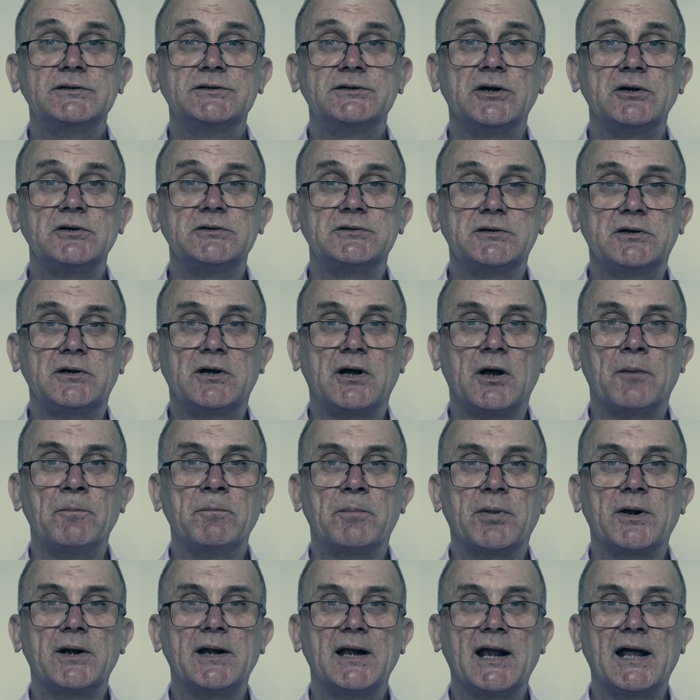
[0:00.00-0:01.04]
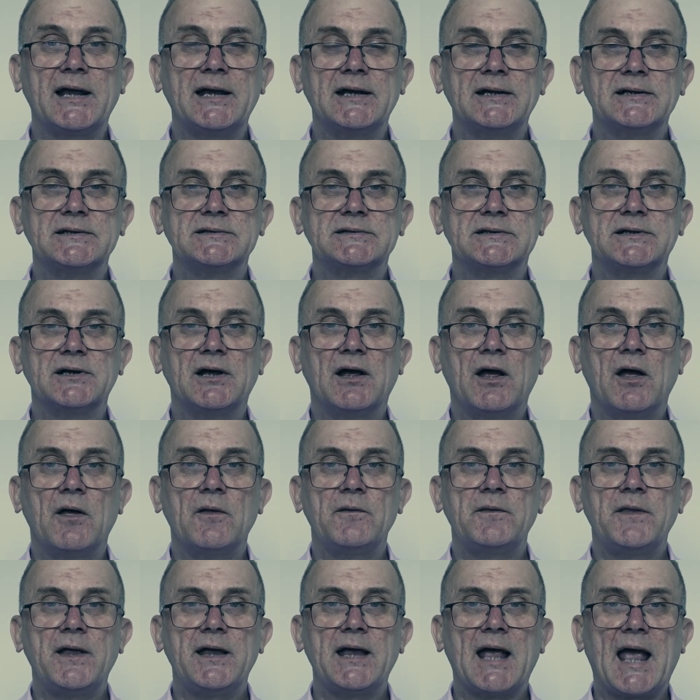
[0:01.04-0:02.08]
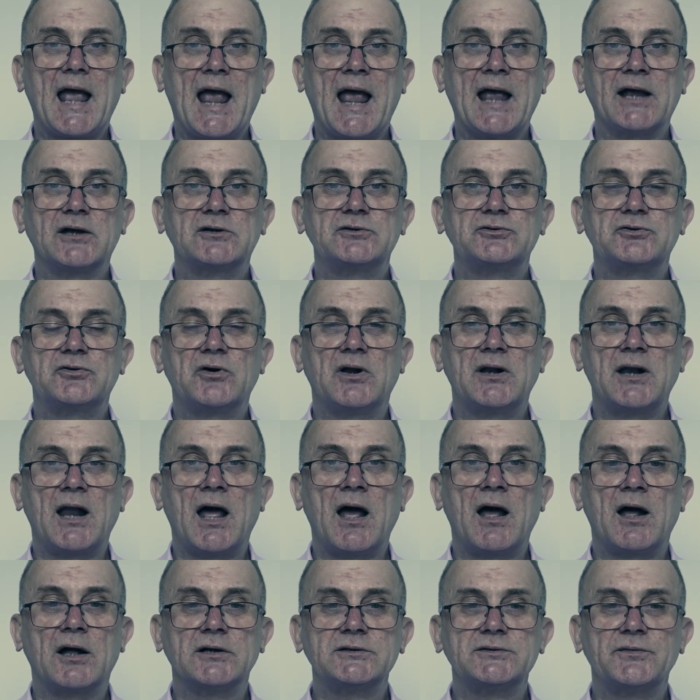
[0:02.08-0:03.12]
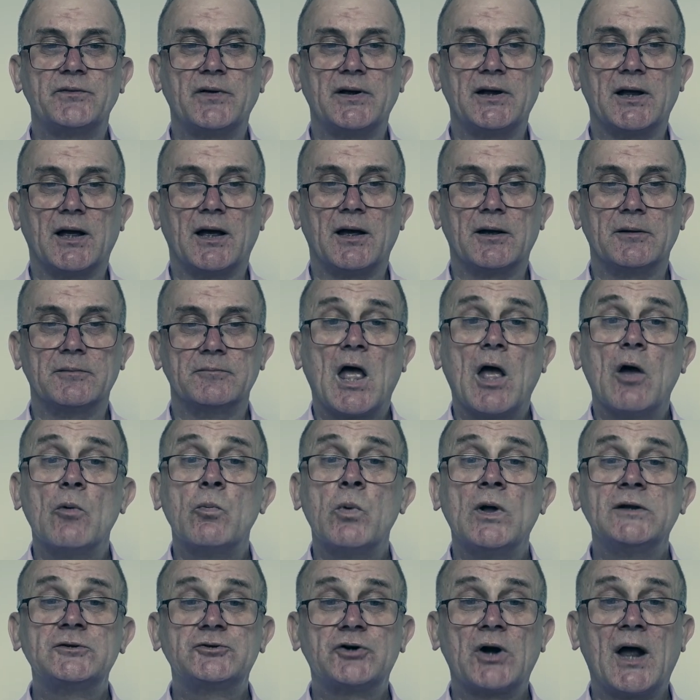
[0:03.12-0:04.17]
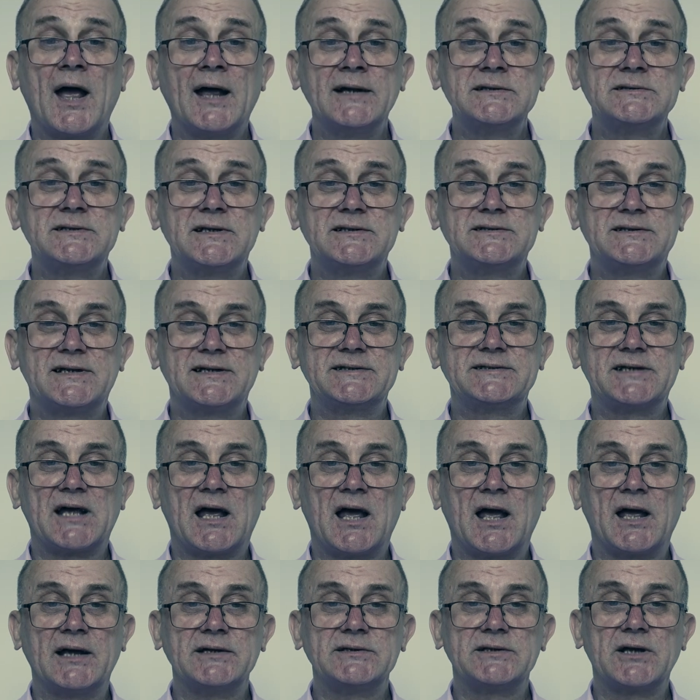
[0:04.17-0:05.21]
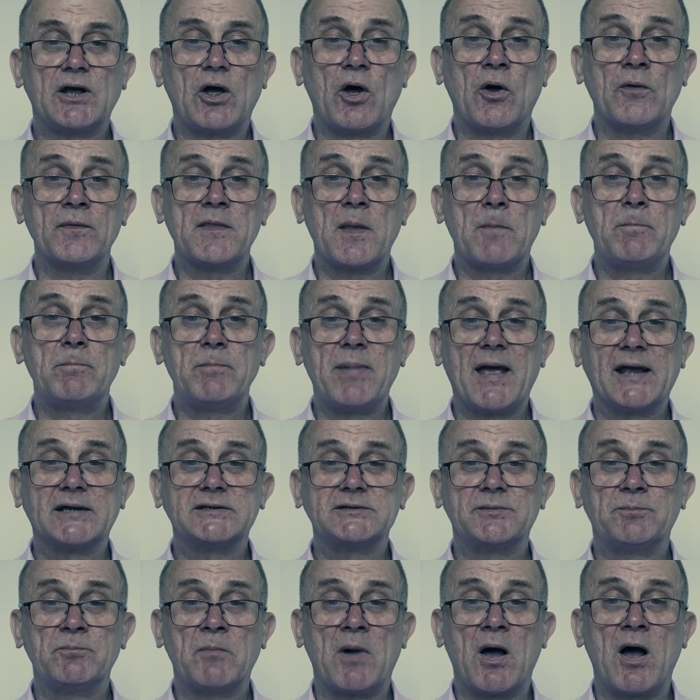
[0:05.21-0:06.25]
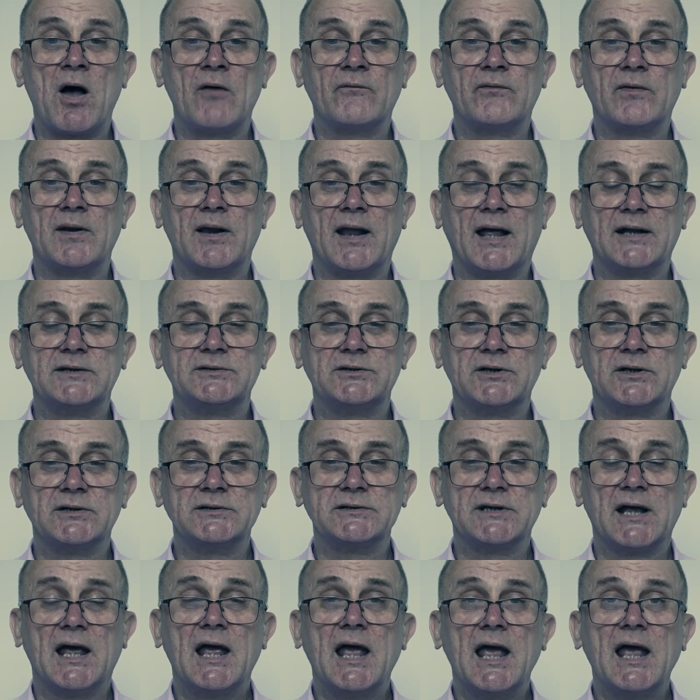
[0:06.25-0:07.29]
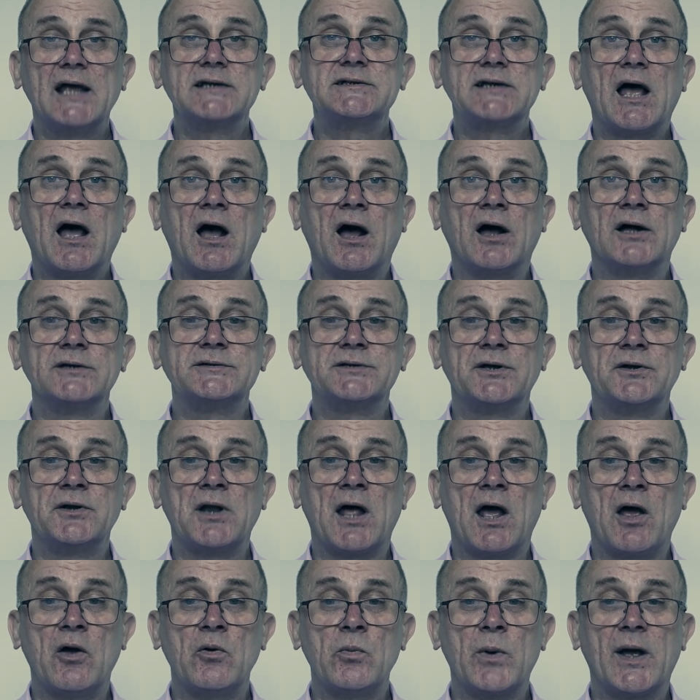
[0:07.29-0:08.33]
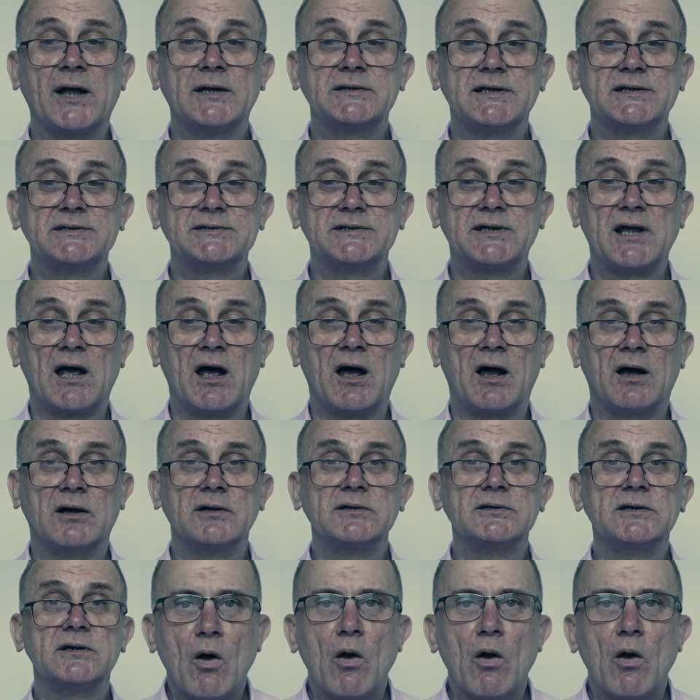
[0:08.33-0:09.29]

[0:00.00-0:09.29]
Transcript: to complete the extra large figure. When trying to decide on the best Marvel Legends, it's hard to know where to start.